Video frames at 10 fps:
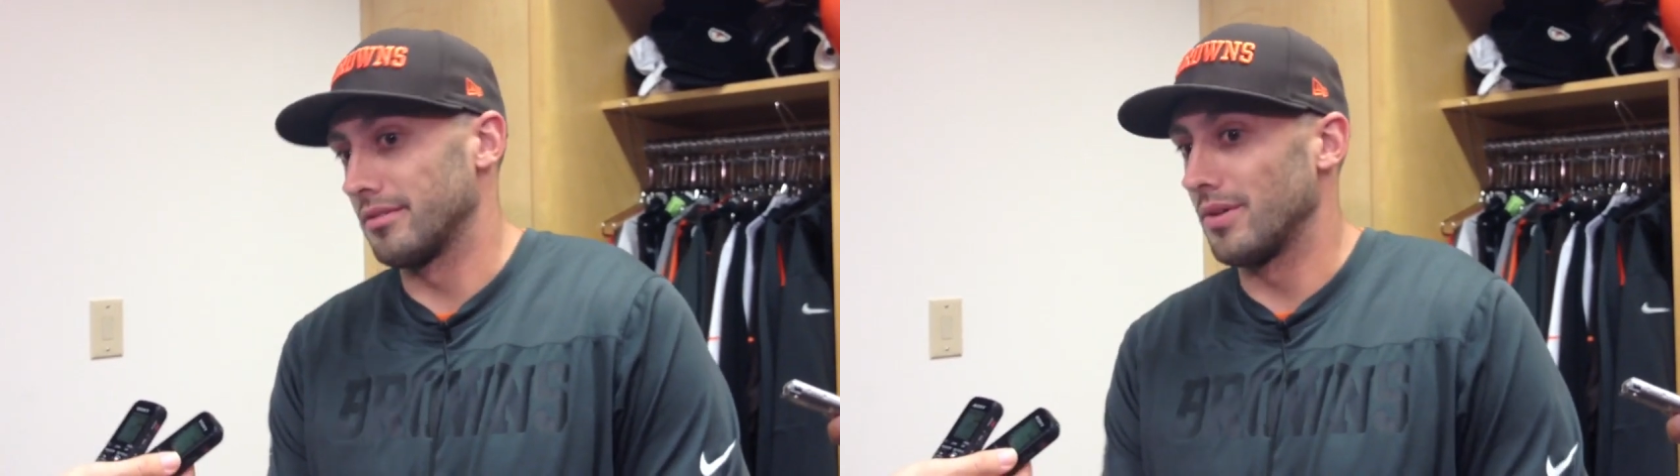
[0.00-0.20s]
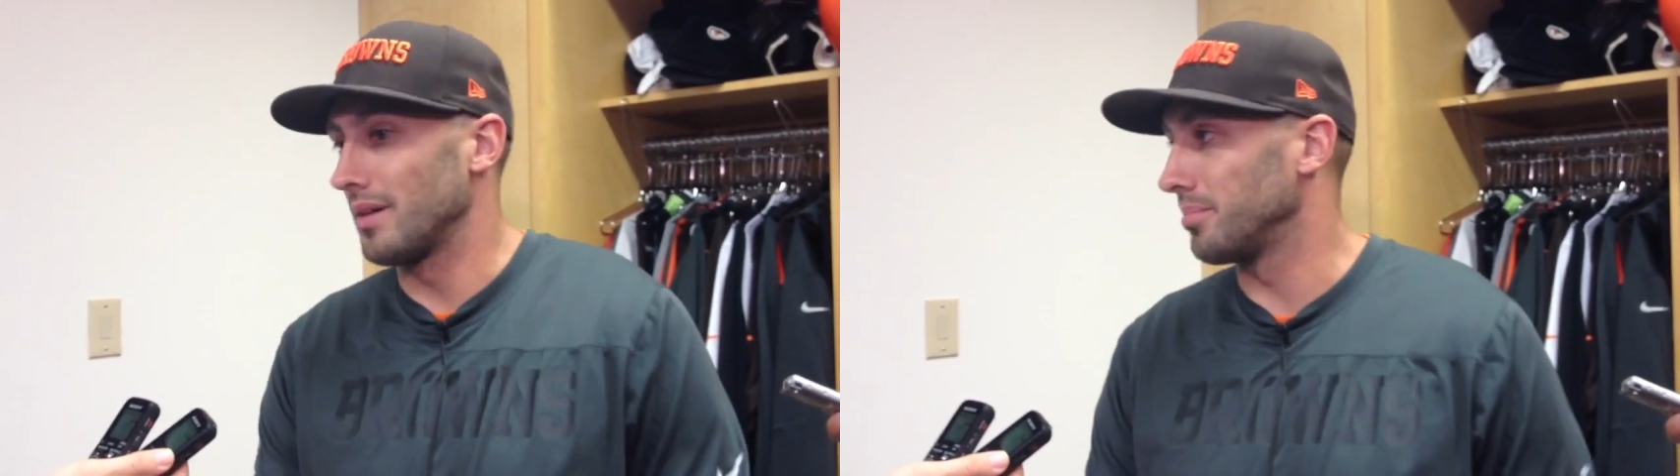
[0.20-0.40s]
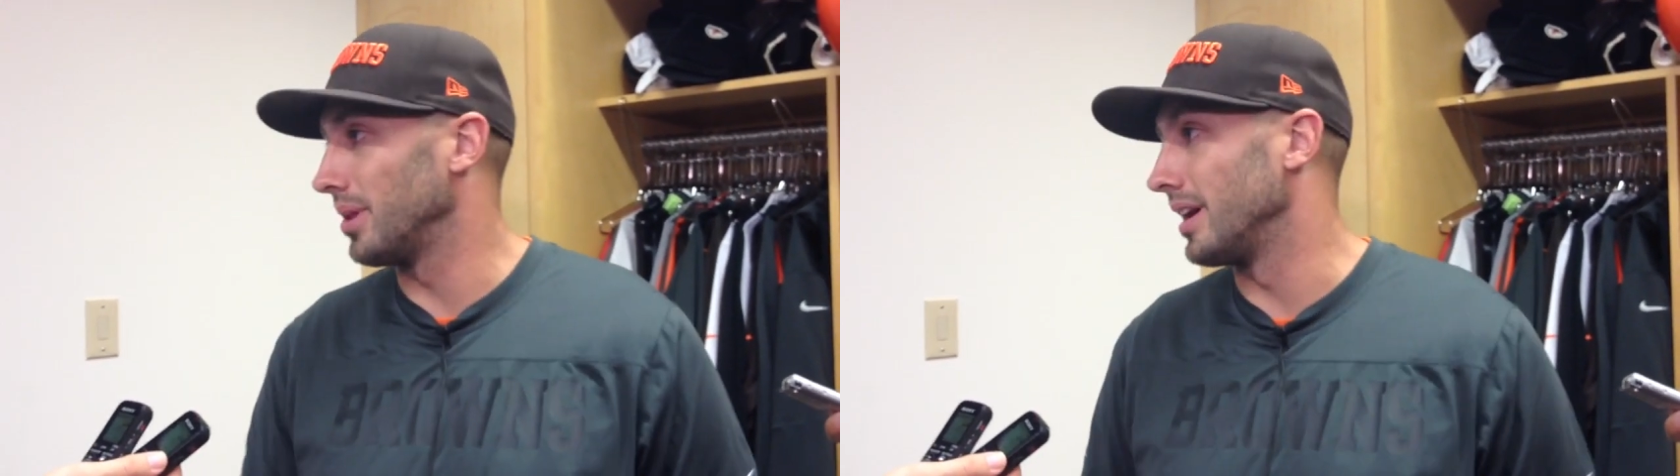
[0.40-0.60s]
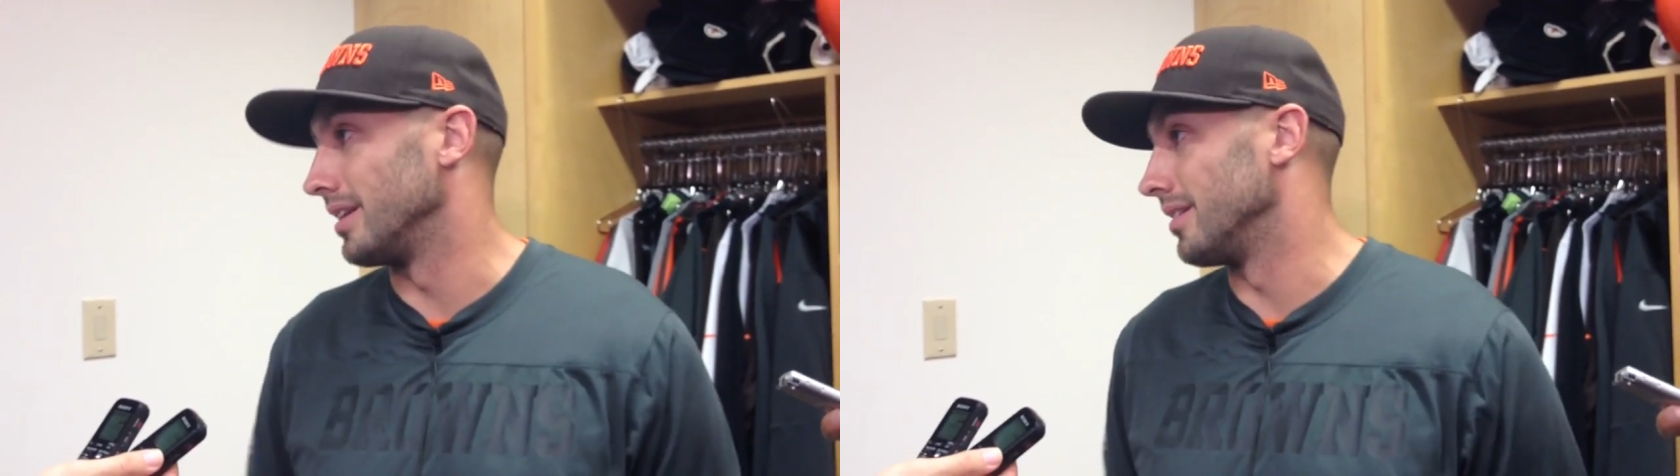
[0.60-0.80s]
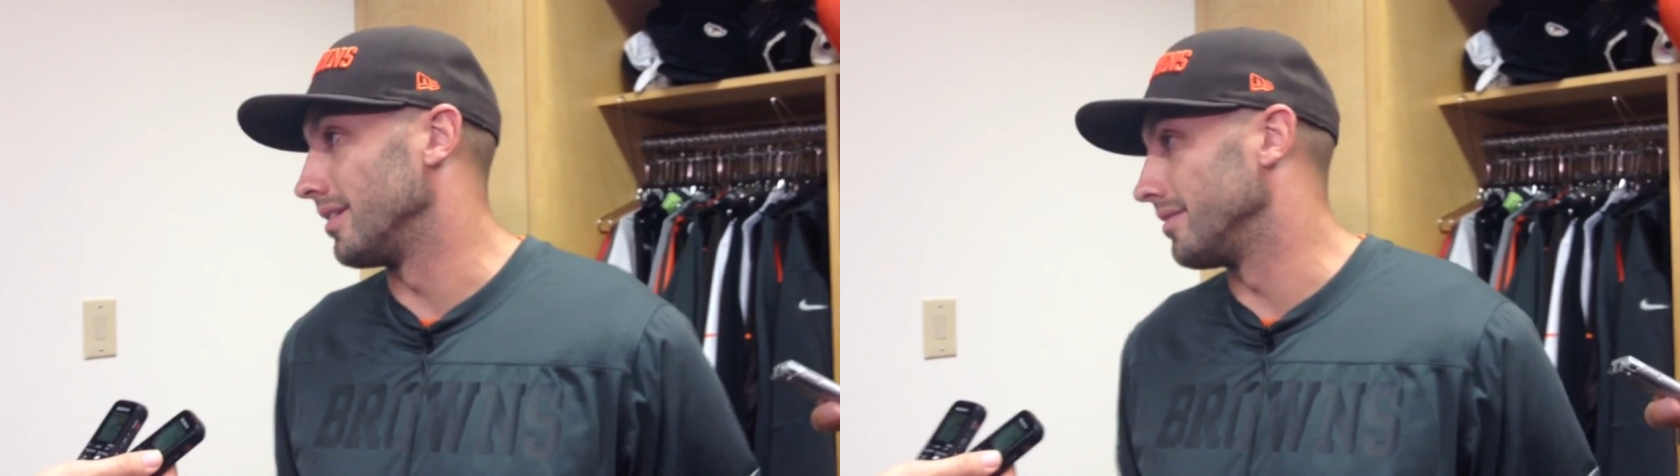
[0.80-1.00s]
go out and play,
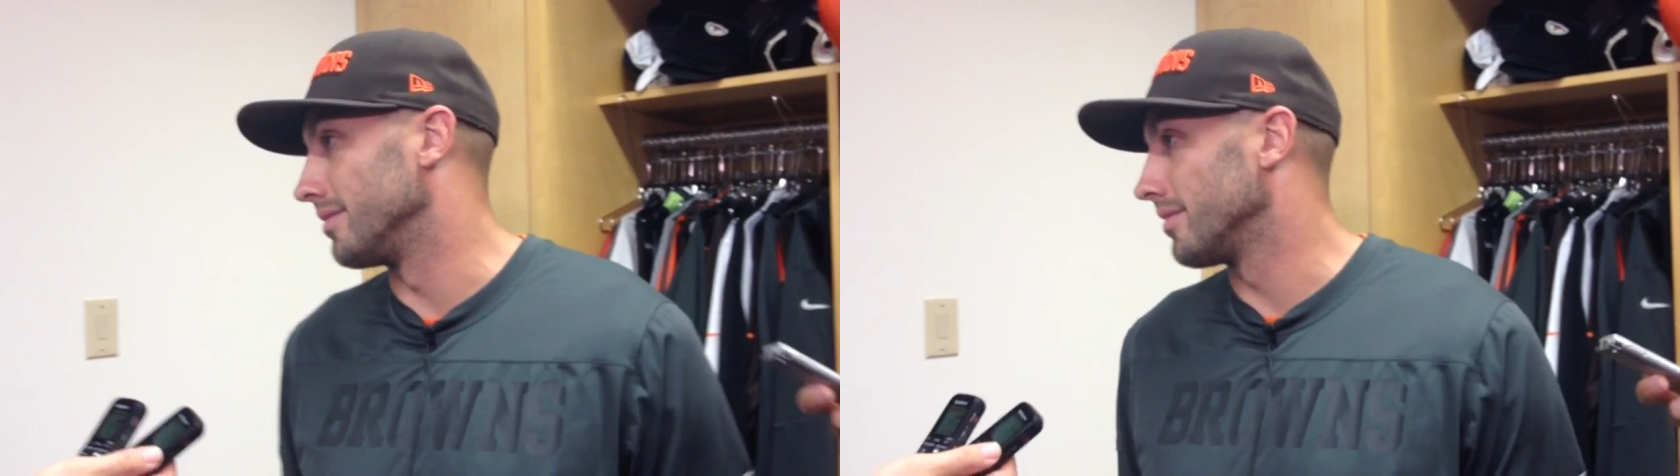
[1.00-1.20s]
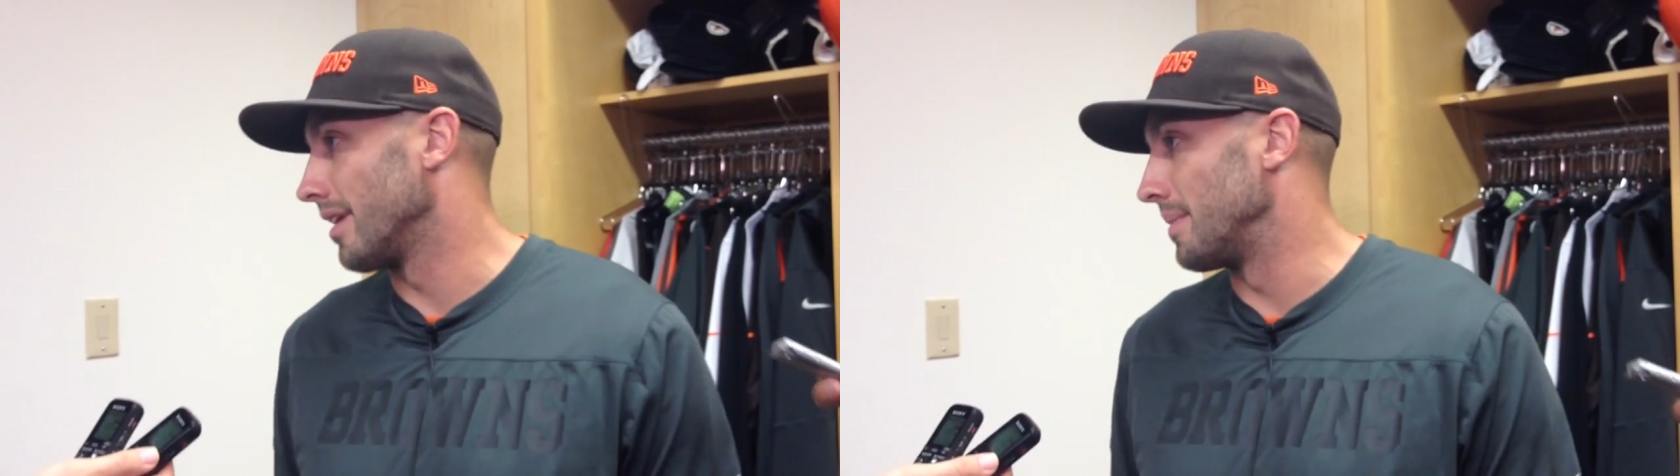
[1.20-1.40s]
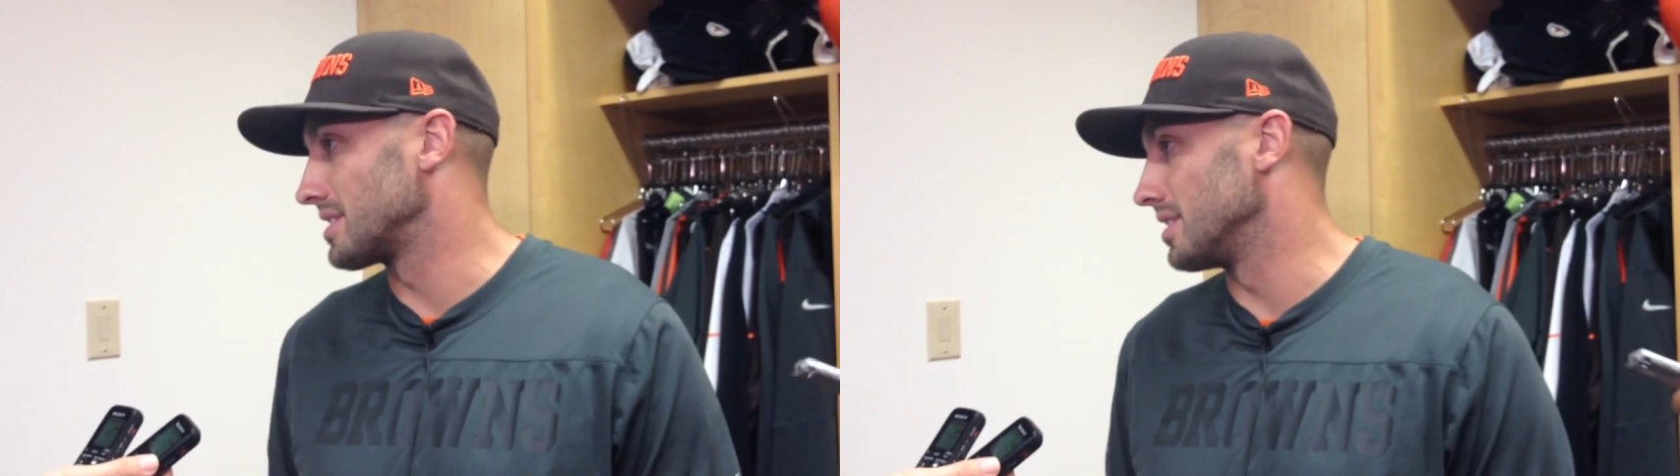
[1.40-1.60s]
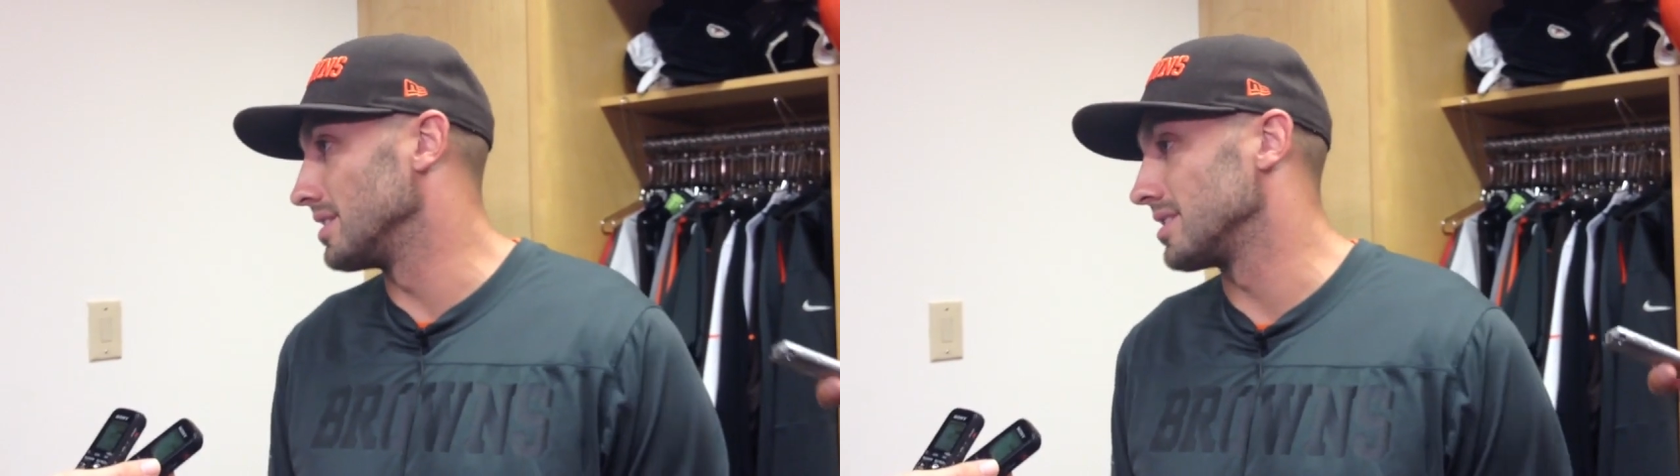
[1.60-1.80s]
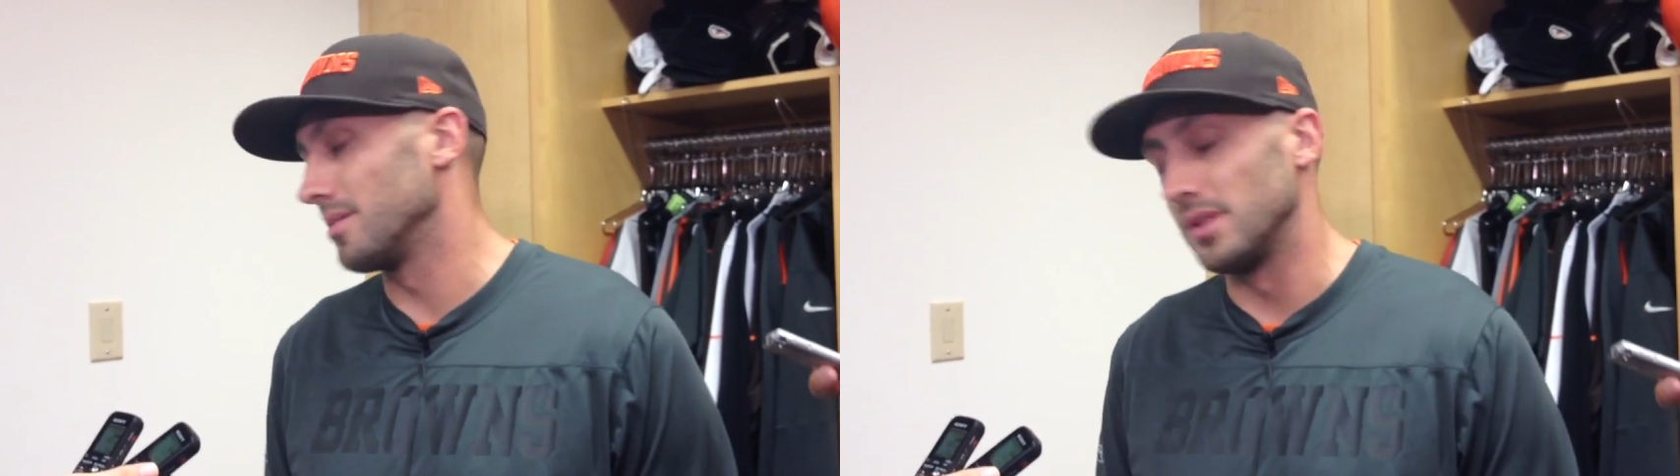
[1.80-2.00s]
and that makes it
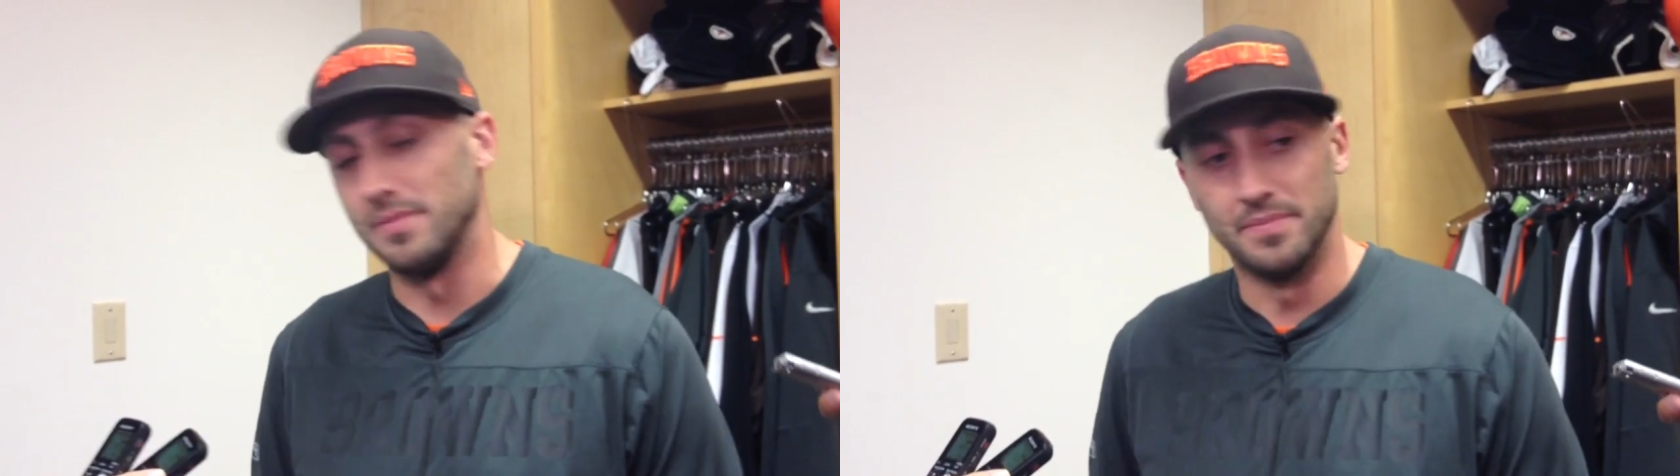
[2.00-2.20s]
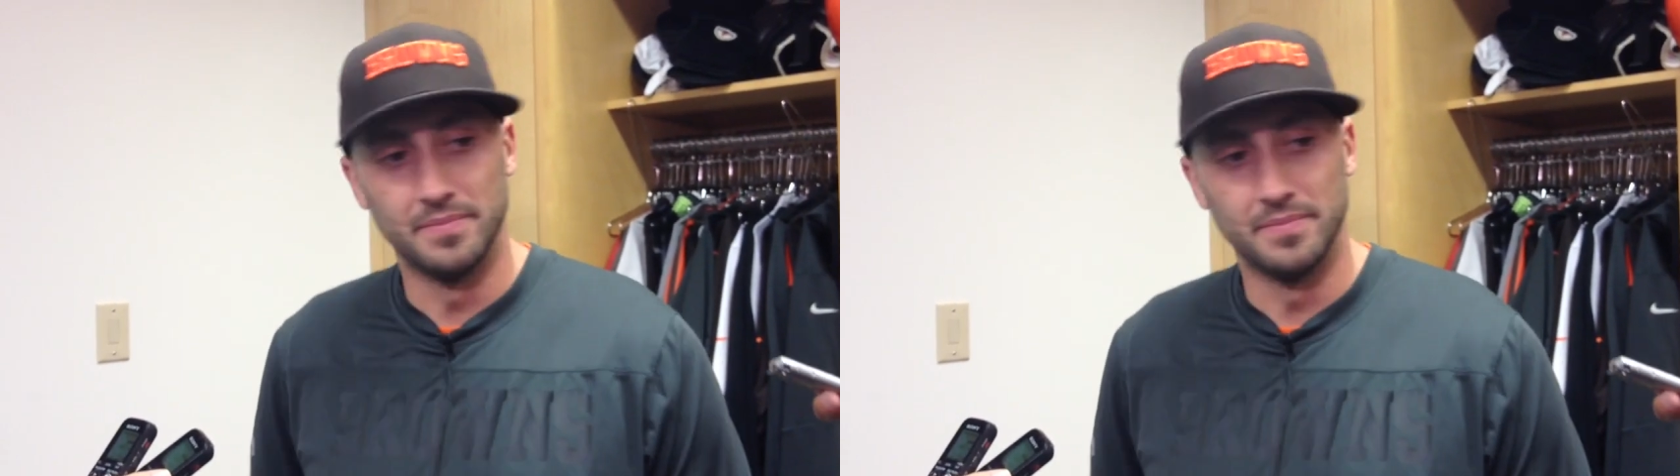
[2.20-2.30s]
easy on me.